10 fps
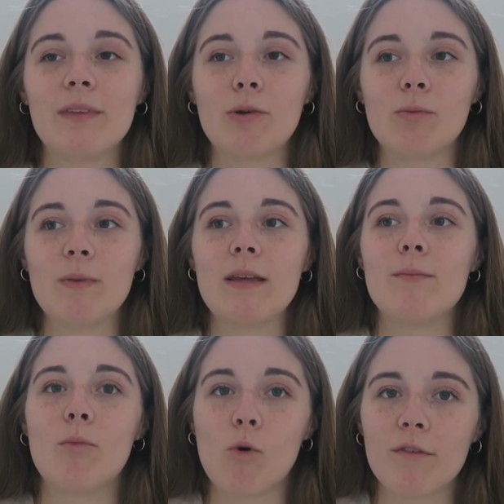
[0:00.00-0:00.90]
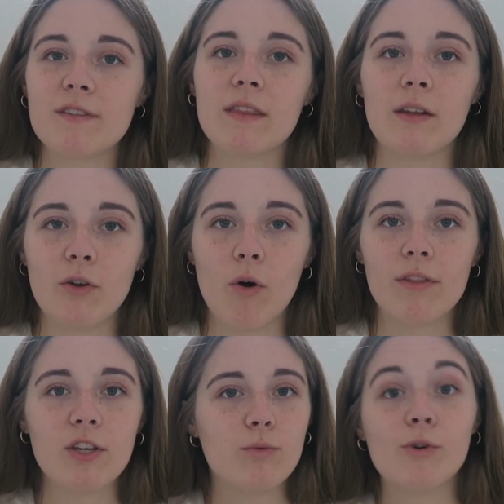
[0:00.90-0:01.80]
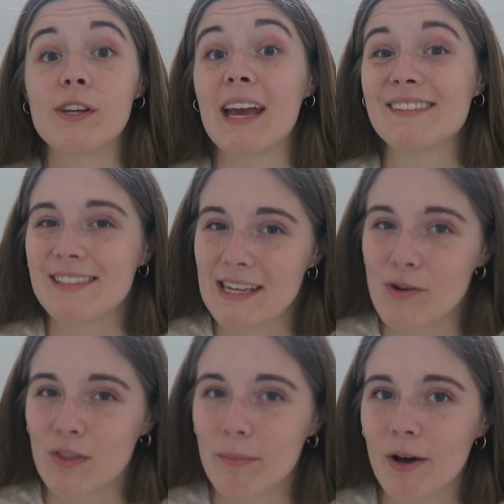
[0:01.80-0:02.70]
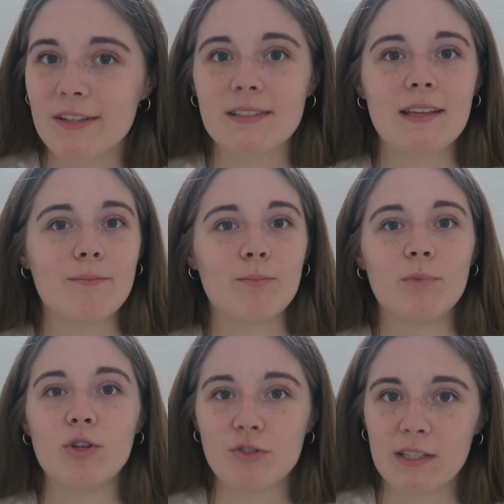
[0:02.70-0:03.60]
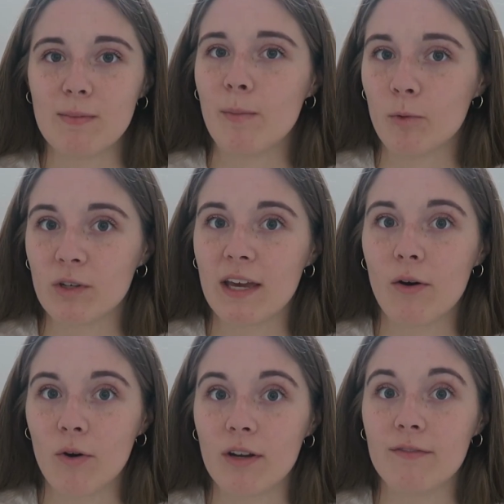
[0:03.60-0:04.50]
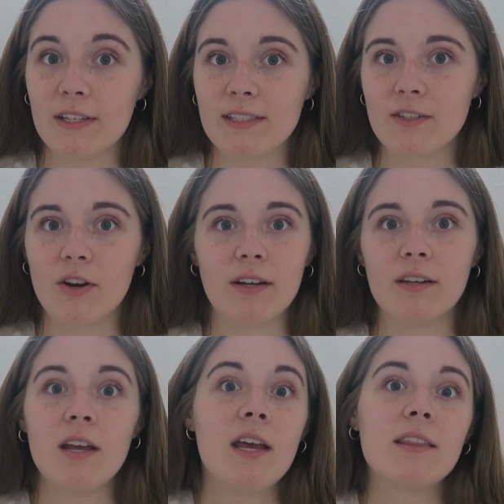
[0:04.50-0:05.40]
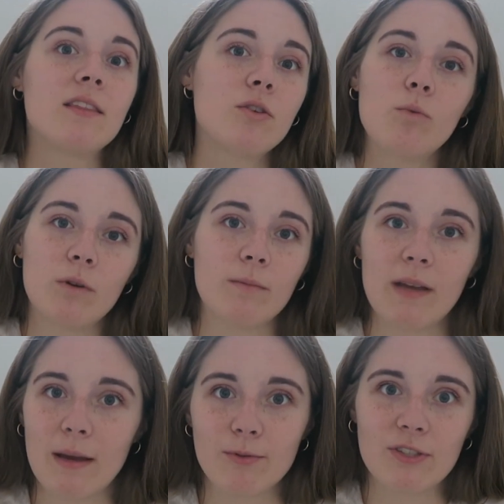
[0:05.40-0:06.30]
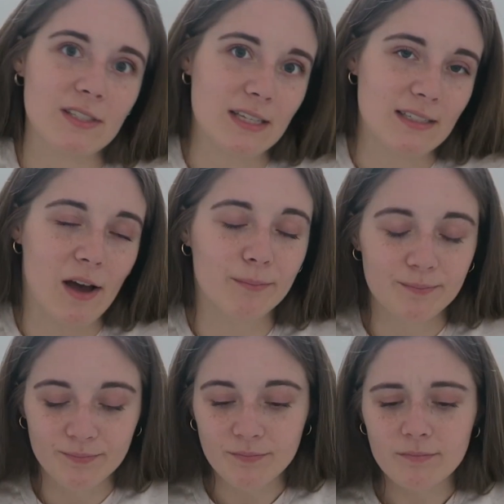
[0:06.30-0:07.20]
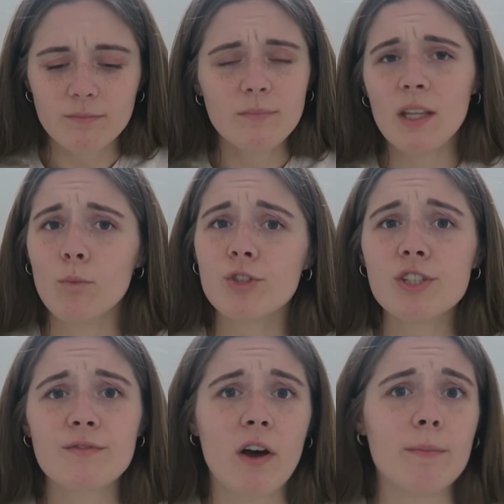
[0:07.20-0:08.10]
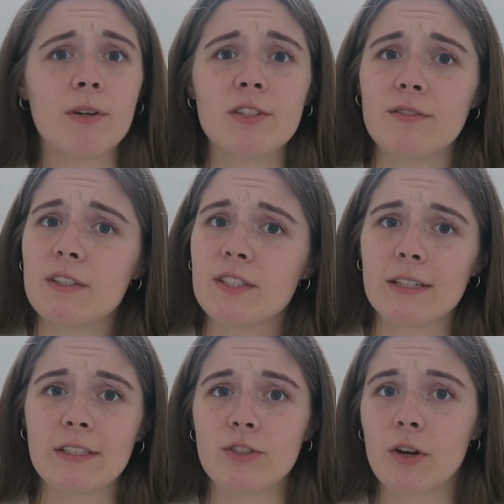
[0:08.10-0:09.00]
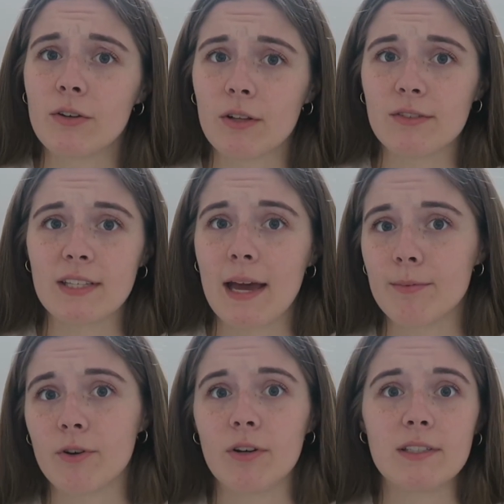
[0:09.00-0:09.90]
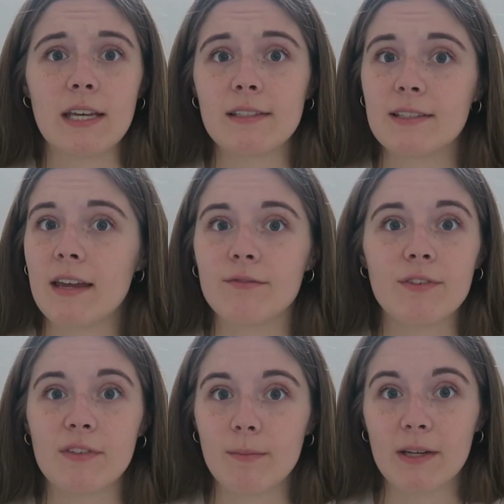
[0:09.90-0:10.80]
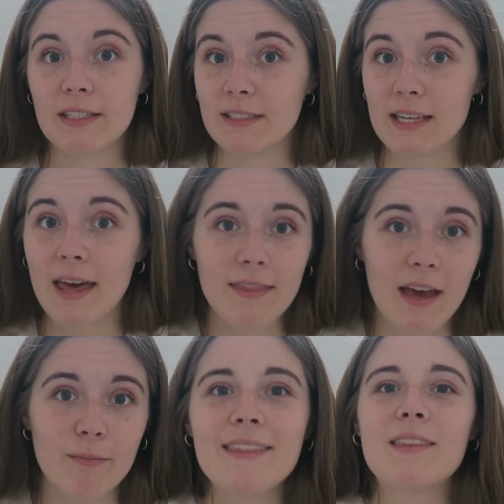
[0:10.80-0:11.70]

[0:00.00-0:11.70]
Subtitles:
It would be more often than not that you wouldn't get a seat on the bus. Usually people would get on at Vista and you wouldn't be able to sit down, which is fine because Vista is so close to Epcot. It takes 10-15 minutes to get there.